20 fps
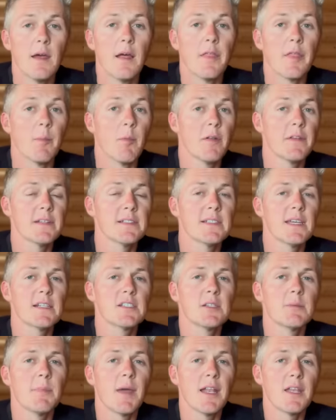The
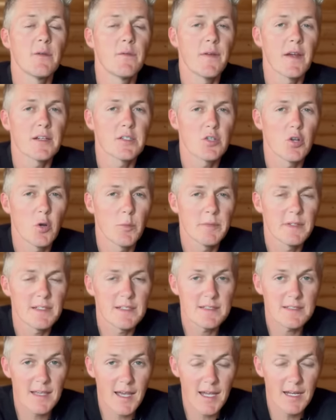multi-section manufactured home
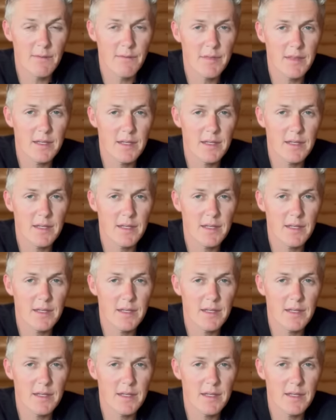design of the